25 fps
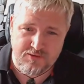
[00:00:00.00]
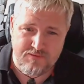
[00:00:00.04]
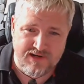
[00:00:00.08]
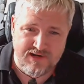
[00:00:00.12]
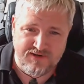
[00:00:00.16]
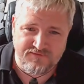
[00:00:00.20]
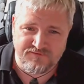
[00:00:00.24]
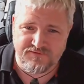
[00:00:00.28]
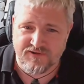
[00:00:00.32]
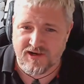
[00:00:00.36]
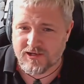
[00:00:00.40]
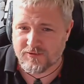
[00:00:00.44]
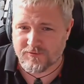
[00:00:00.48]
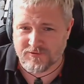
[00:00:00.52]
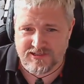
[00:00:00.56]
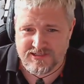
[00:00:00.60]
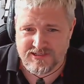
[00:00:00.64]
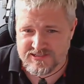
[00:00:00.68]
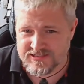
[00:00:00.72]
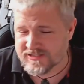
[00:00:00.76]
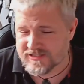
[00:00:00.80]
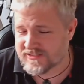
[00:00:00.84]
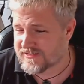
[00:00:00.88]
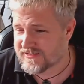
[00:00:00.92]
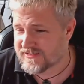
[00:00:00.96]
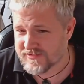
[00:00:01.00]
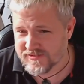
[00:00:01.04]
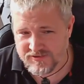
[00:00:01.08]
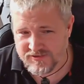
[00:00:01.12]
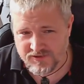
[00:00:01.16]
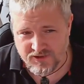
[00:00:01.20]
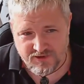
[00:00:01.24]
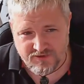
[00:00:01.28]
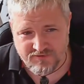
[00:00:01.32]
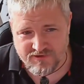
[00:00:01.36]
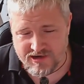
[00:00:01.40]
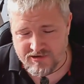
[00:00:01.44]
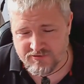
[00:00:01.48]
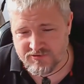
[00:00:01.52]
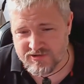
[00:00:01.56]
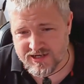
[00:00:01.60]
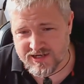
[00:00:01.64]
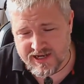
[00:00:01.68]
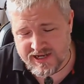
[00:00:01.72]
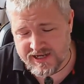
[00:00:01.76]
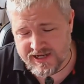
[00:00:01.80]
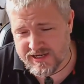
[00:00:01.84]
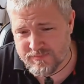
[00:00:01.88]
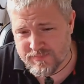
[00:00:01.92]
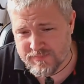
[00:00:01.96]
many followers around
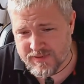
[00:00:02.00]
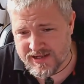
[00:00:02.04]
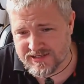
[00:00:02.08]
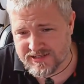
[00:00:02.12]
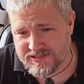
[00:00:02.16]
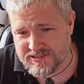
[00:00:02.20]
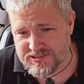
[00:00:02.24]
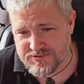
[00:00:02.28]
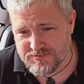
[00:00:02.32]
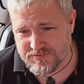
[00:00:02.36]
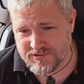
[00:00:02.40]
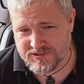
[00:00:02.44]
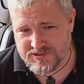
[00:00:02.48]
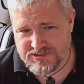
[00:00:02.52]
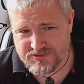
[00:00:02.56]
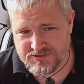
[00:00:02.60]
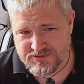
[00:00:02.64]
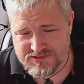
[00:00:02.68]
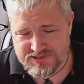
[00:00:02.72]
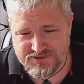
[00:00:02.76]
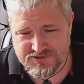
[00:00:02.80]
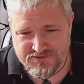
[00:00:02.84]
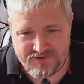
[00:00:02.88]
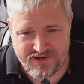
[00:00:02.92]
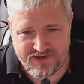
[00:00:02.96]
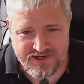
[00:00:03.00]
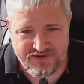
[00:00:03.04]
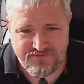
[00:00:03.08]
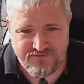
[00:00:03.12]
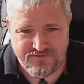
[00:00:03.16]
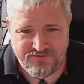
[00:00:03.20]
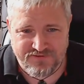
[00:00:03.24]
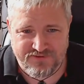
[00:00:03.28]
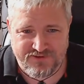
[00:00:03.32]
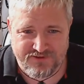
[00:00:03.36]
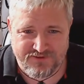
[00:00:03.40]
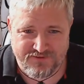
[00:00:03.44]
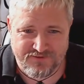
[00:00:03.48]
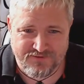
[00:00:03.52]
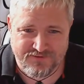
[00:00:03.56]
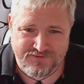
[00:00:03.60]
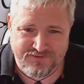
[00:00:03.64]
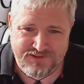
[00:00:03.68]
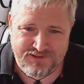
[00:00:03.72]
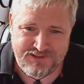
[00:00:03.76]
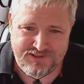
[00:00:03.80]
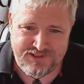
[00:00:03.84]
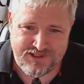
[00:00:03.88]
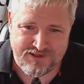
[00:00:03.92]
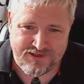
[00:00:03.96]
APAC as well. So it's great for,
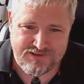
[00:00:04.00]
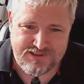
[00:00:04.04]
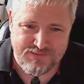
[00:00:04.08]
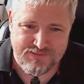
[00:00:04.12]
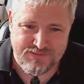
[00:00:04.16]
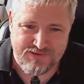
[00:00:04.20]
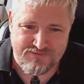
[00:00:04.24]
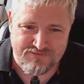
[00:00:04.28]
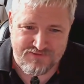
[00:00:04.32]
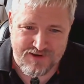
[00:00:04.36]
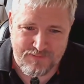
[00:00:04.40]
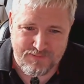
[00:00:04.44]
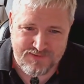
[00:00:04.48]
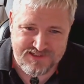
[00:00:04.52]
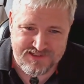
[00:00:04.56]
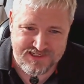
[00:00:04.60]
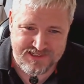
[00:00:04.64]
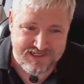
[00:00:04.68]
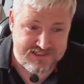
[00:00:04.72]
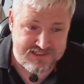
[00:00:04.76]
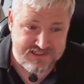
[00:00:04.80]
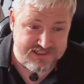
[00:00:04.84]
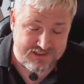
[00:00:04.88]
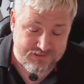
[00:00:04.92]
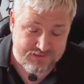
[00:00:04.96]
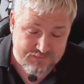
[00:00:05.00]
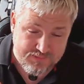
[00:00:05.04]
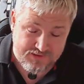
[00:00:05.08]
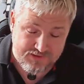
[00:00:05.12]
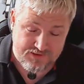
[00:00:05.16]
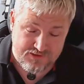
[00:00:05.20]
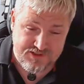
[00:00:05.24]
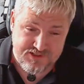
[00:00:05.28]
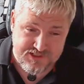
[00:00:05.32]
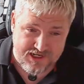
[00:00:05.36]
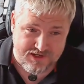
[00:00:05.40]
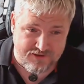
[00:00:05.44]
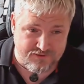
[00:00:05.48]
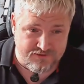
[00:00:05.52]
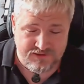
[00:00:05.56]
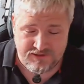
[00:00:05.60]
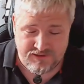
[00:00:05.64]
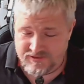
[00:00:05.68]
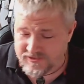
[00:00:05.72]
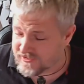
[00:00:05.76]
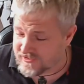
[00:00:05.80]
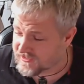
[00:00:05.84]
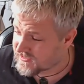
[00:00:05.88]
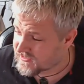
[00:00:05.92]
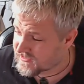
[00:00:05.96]
you know, to be representing, but also,
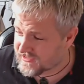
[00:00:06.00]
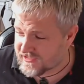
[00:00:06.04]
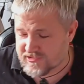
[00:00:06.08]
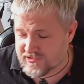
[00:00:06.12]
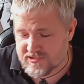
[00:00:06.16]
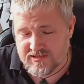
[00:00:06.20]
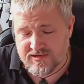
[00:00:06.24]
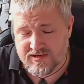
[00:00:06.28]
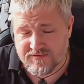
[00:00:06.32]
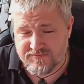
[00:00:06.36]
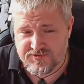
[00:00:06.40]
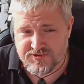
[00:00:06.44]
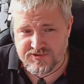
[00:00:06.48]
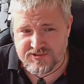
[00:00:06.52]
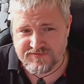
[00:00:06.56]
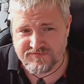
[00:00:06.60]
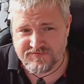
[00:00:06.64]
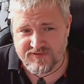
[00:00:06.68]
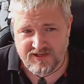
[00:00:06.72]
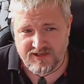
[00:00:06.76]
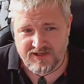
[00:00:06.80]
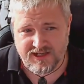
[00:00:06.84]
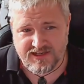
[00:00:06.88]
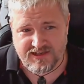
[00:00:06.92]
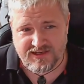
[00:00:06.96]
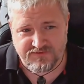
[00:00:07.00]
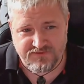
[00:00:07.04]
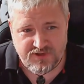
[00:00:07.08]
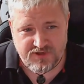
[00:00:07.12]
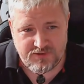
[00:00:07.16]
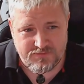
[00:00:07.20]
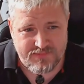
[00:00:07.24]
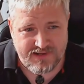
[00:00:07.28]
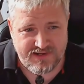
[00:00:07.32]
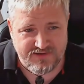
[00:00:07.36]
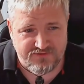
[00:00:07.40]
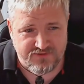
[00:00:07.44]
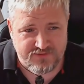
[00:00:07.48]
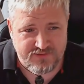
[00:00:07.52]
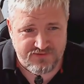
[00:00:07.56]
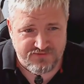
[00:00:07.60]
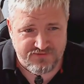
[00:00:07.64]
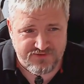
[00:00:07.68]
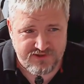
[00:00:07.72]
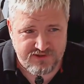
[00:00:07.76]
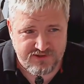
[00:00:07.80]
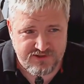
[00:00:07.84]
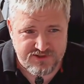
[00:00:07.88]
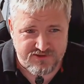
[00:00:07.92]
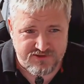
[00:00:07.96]
you know, I just feel like I've come back from the
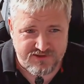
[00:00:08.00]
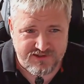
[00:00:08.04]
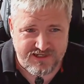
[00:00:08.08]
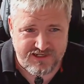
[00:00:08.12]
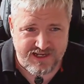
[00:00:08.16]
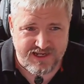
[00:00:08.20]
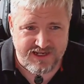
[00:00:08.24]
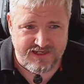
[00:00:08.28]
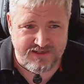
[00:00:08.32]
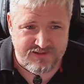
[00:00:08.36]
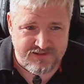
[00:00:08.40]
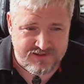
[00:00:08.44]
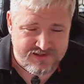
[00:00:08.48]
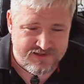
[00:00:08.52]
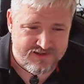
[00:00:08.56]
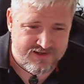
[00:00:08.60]
future again,